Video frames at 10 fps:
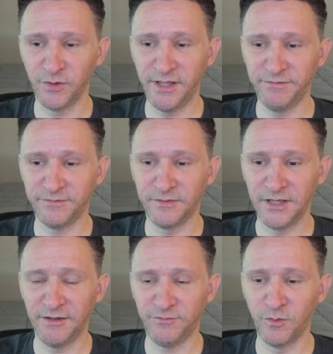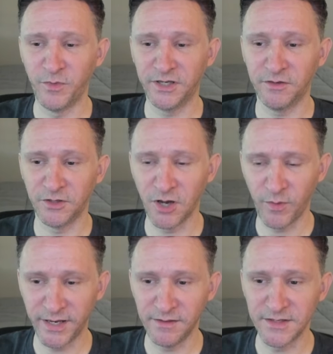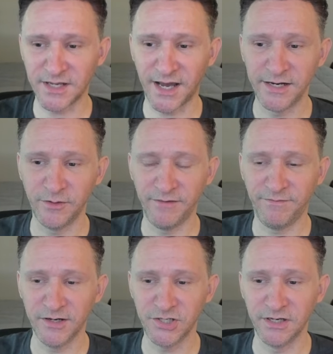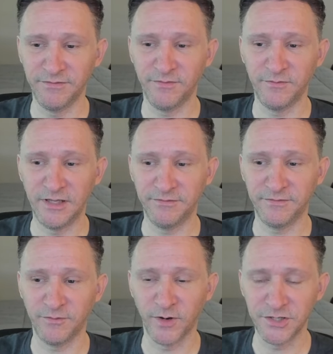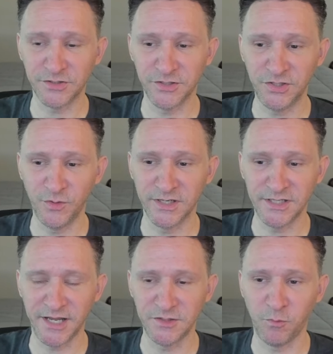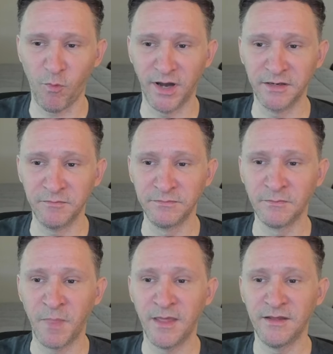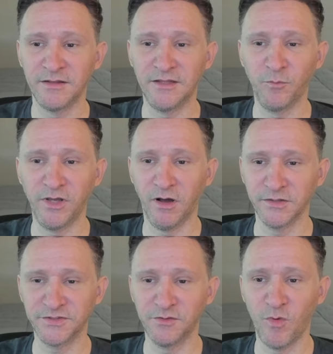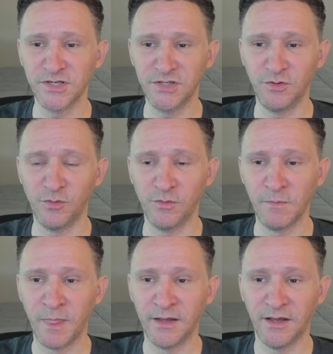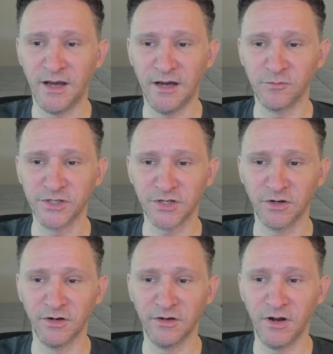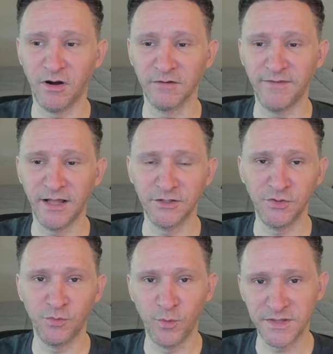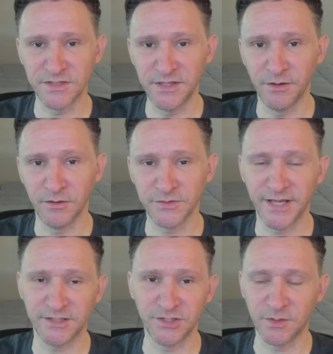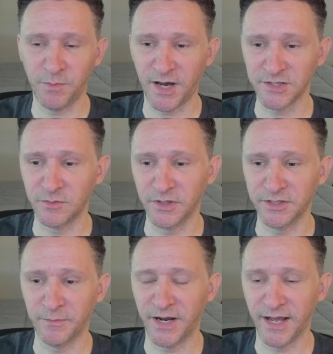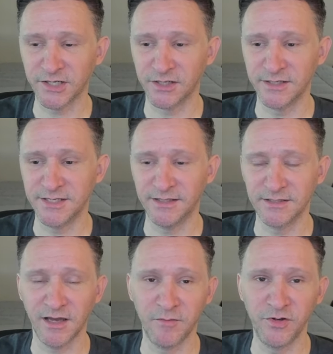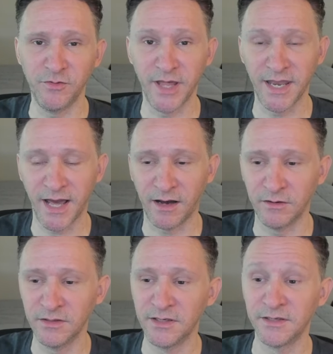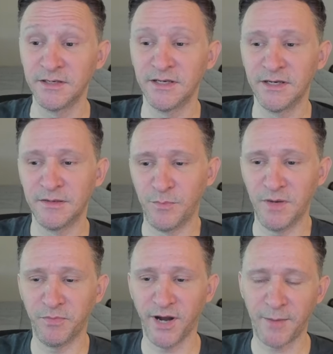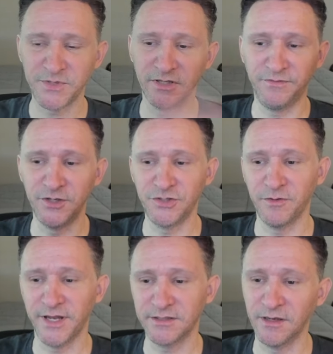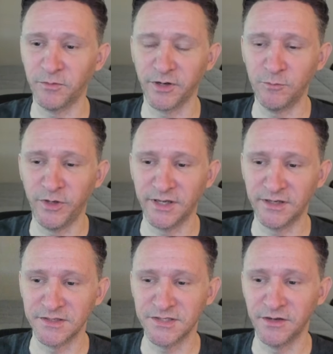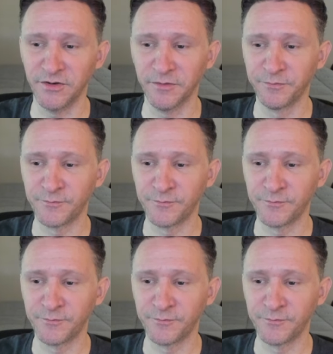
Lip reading: if when we go into this I2A function, if register 2 contains 1, then we also want to return our value with zeros. That's just a possibility. I'm not actually going to take the time to do that now, but perhaps in the future that's an upgrade we can consider.